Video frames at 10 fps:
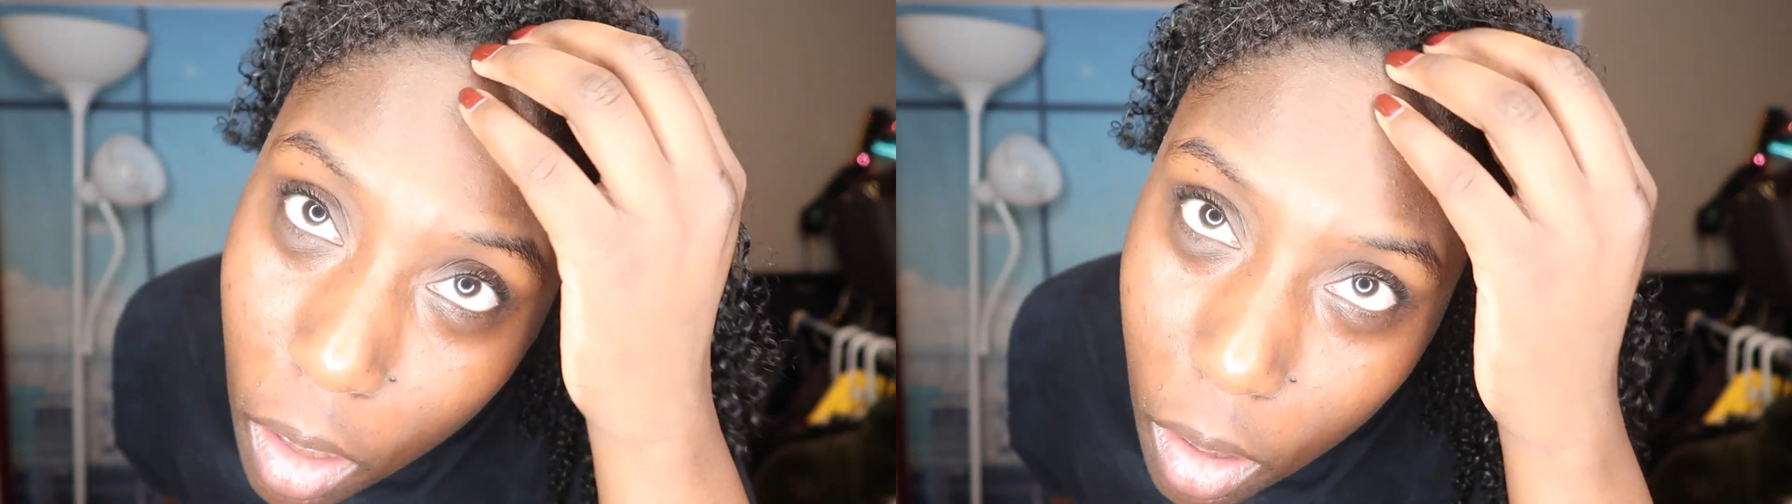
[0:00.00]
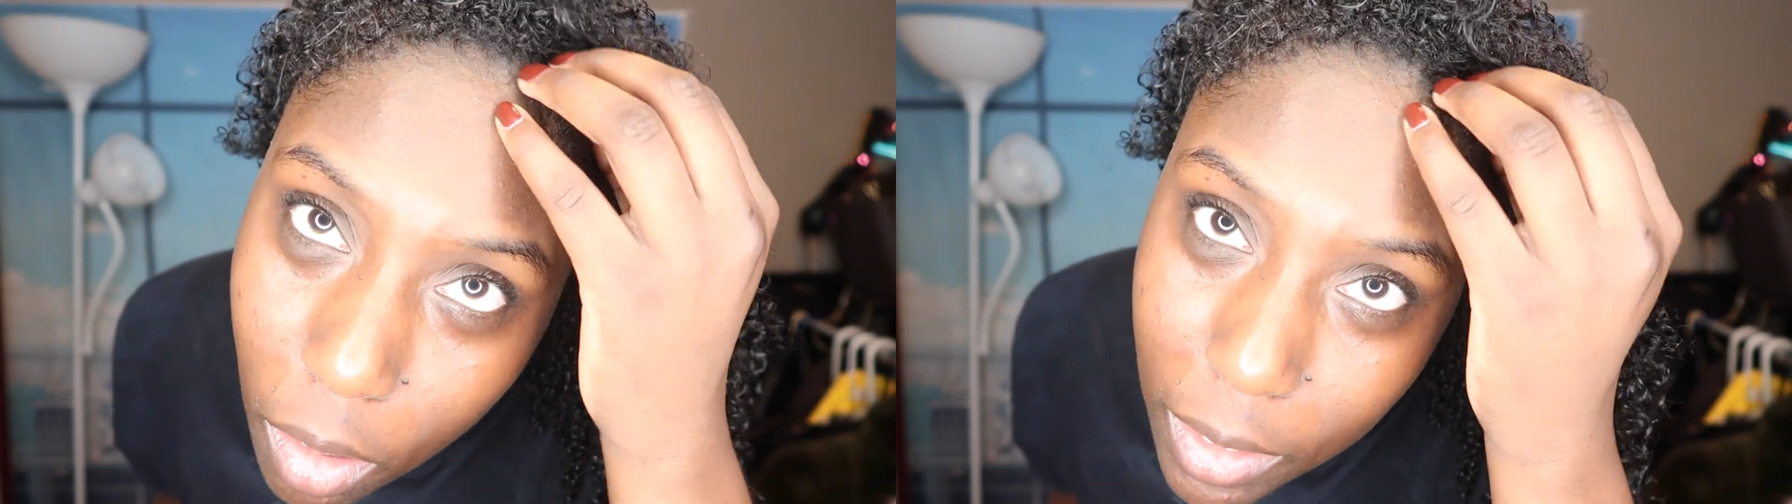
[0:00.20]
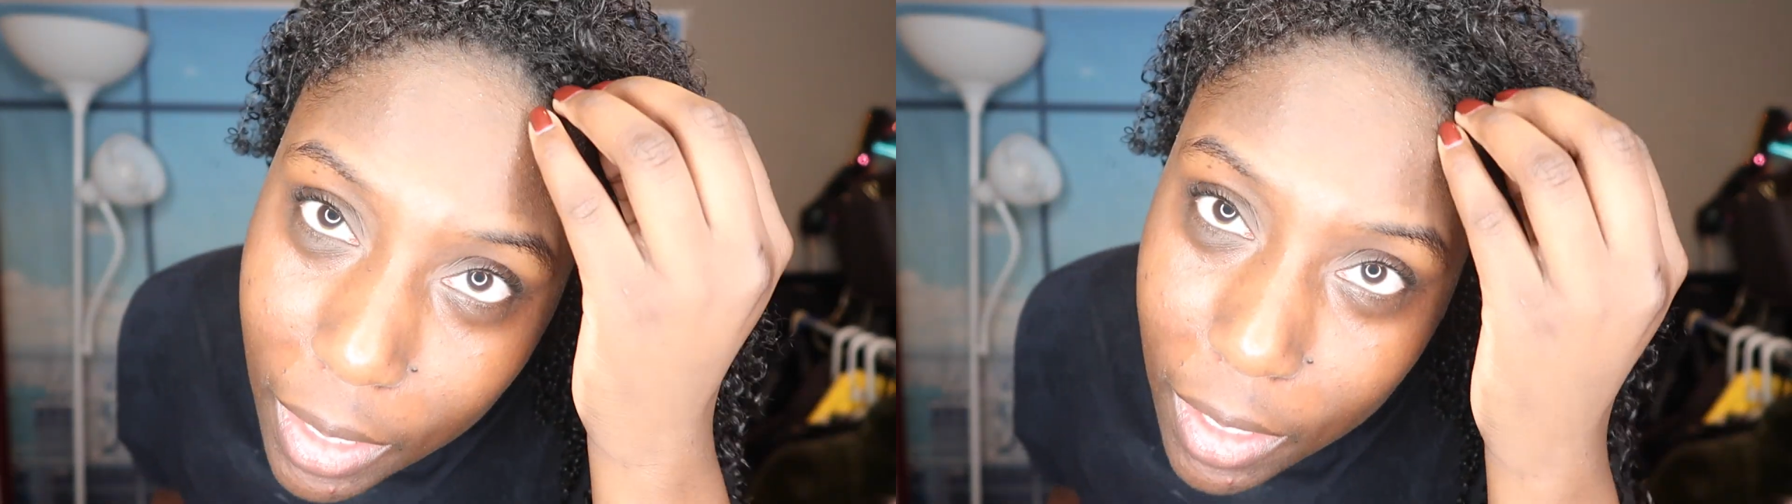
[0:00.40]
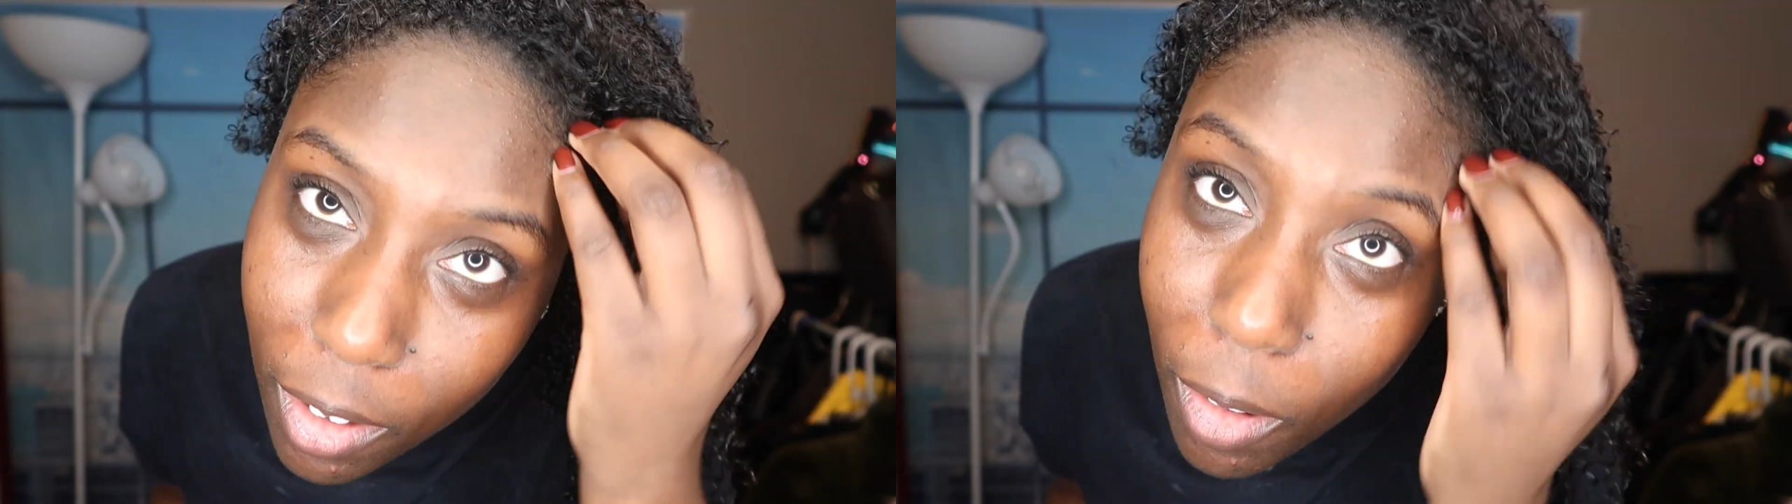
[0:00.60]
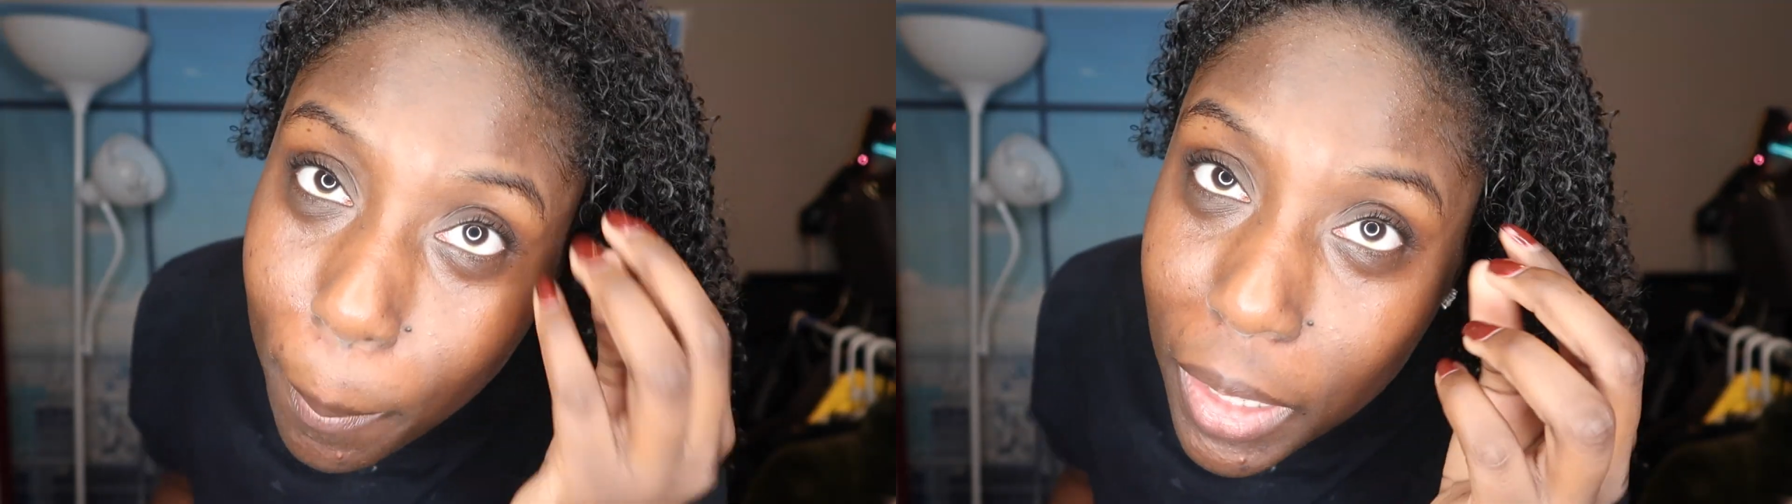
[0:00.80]
Oh dang
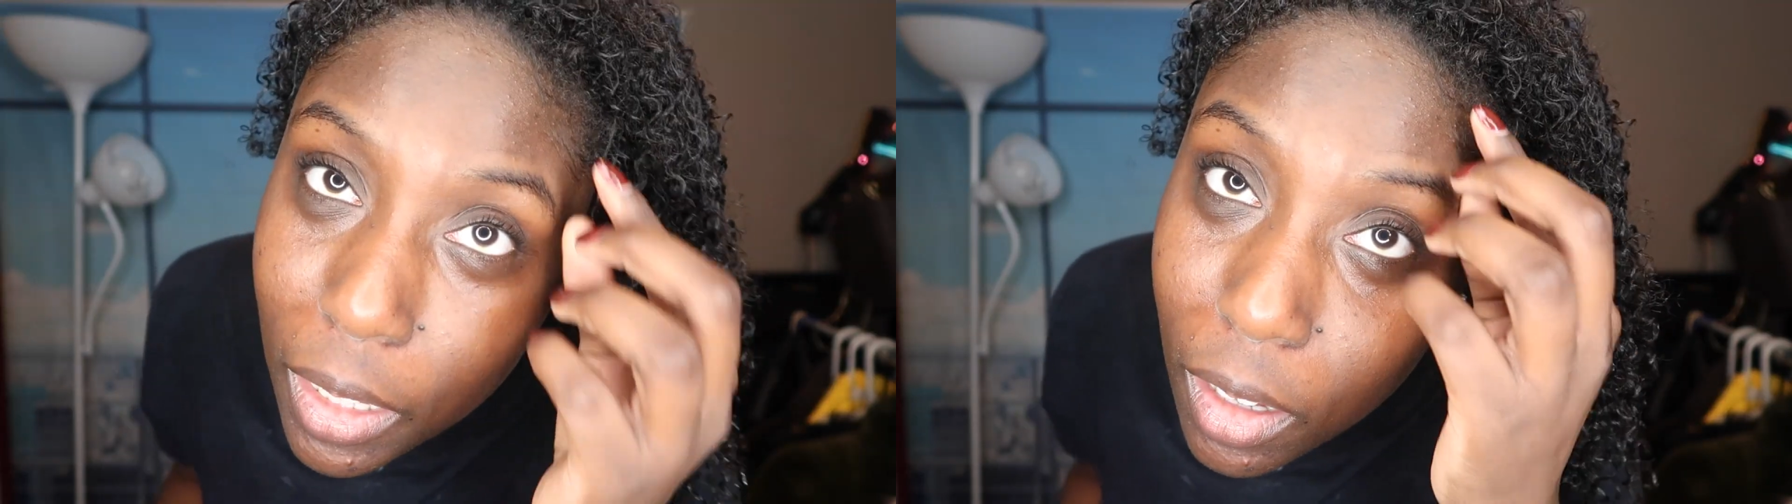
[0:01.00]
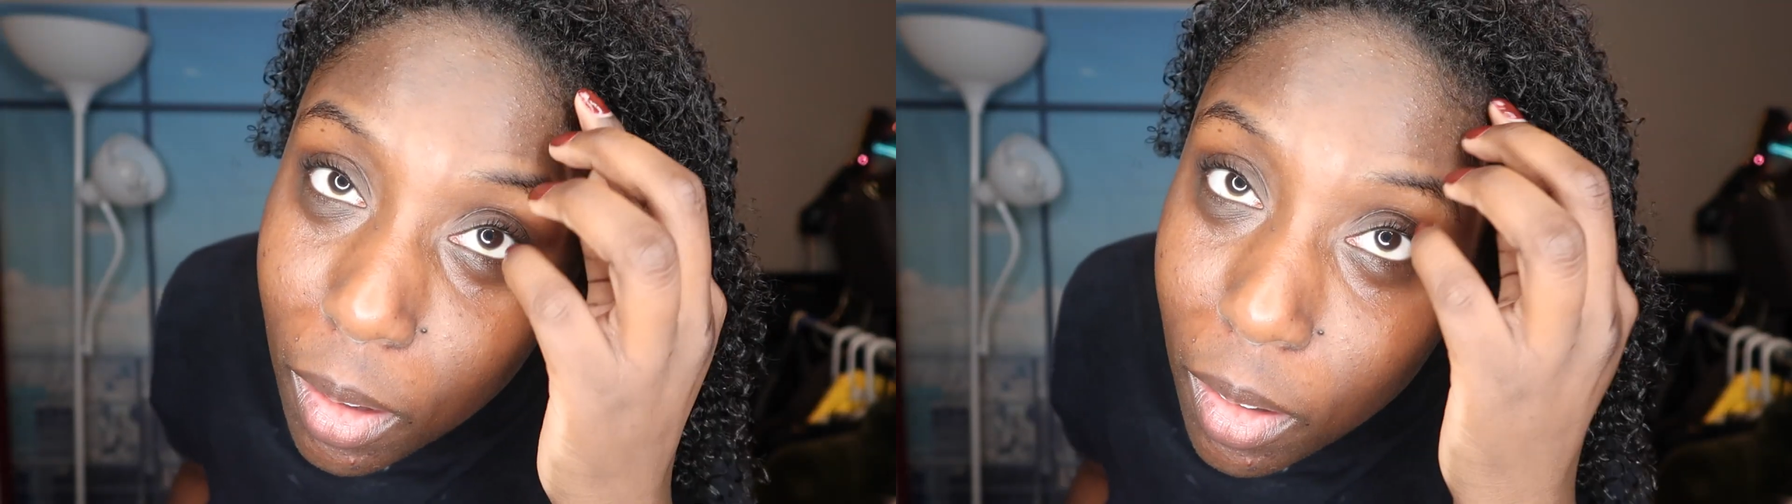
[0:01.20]
y'all, but